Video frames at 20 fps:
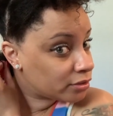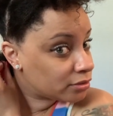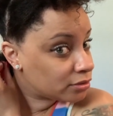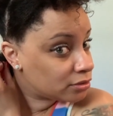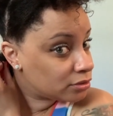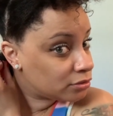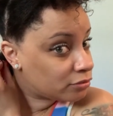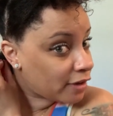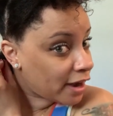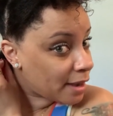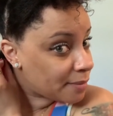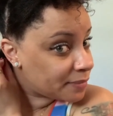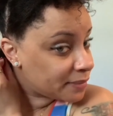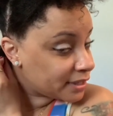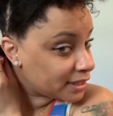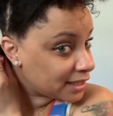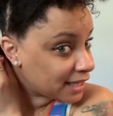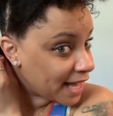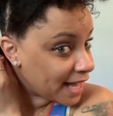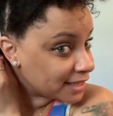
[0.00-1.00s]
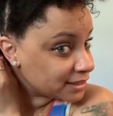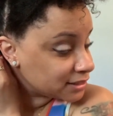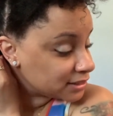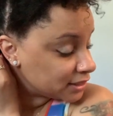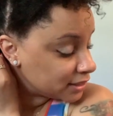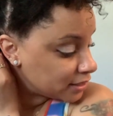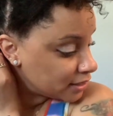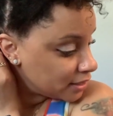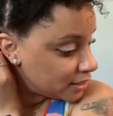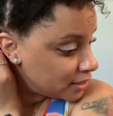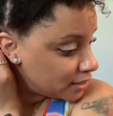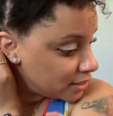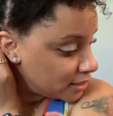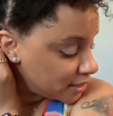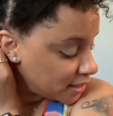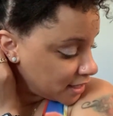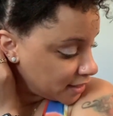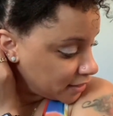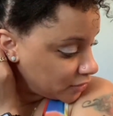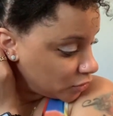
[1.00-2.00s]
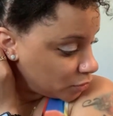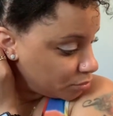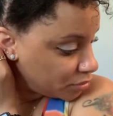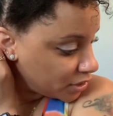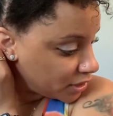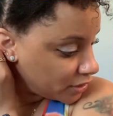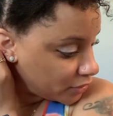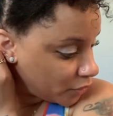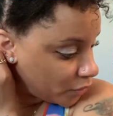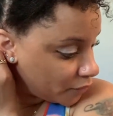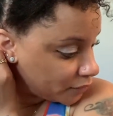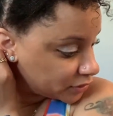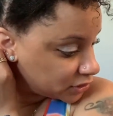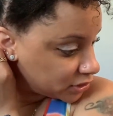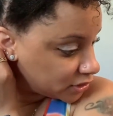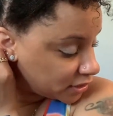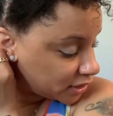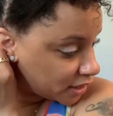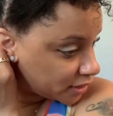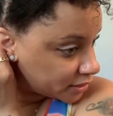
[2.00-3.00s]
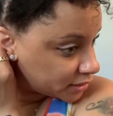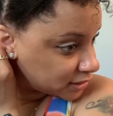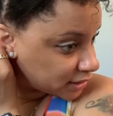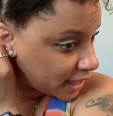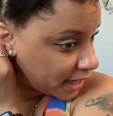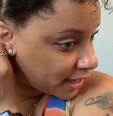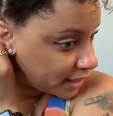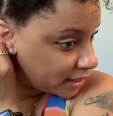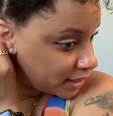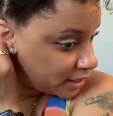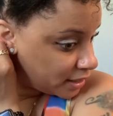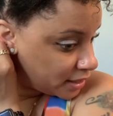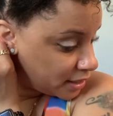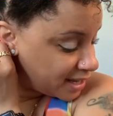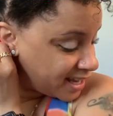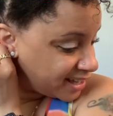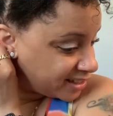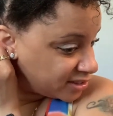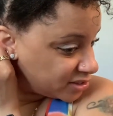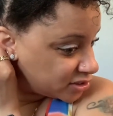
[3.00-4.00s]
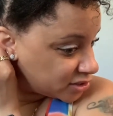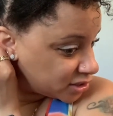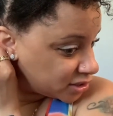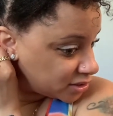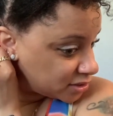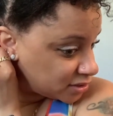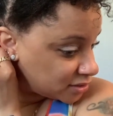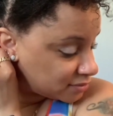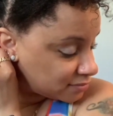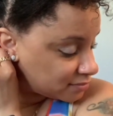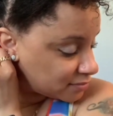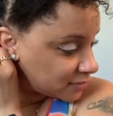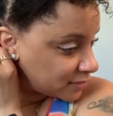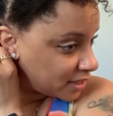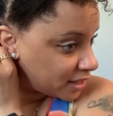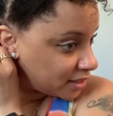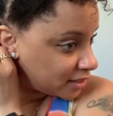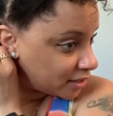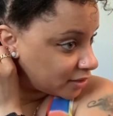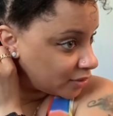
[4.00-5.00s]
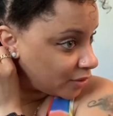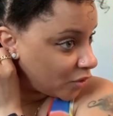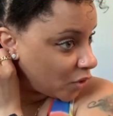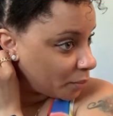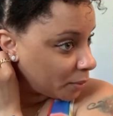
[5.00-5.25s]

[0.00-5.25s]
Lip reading: you grab the elastic, and then you bring it over to the other side, and you just get it in the hole.